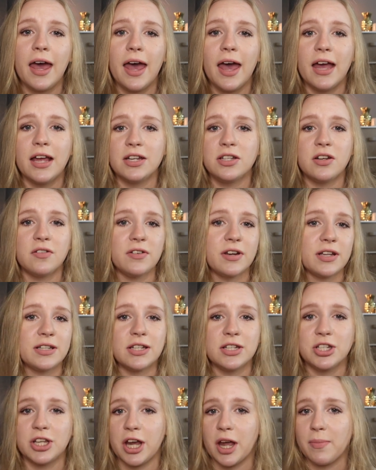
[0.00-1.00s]
And don't forget
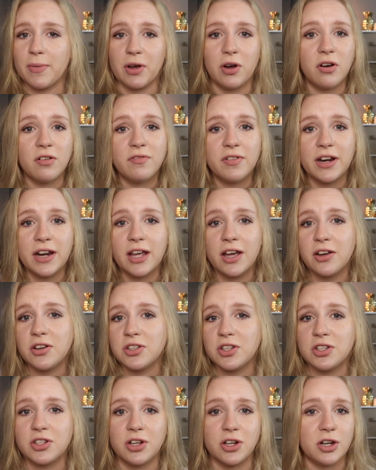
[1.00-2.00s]
to check out my old
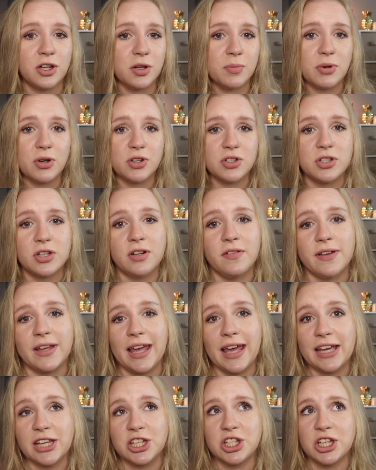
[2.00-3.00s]
videos, turn on your post
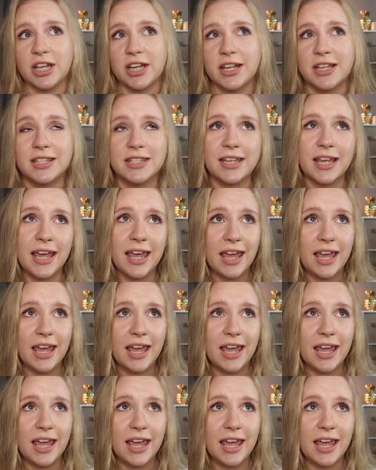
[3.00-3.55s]
notifications,